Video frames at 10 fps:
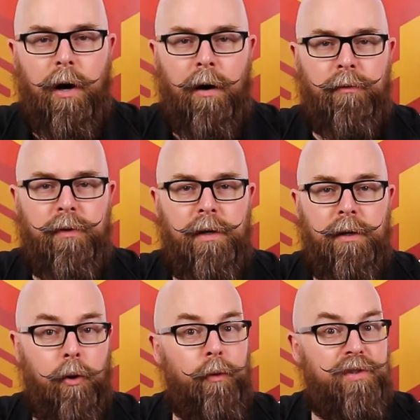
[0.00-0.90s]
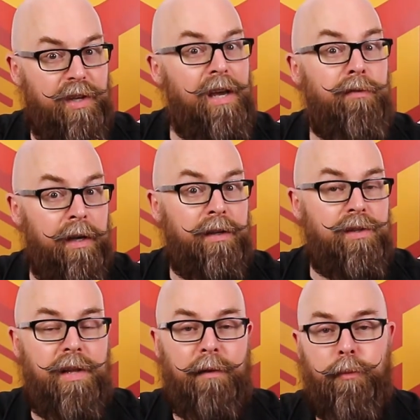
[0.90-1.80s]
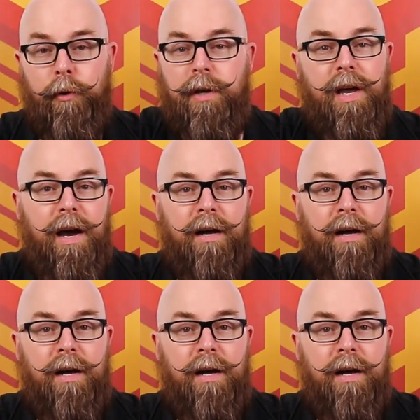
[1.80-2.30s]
of the current savings that Berkey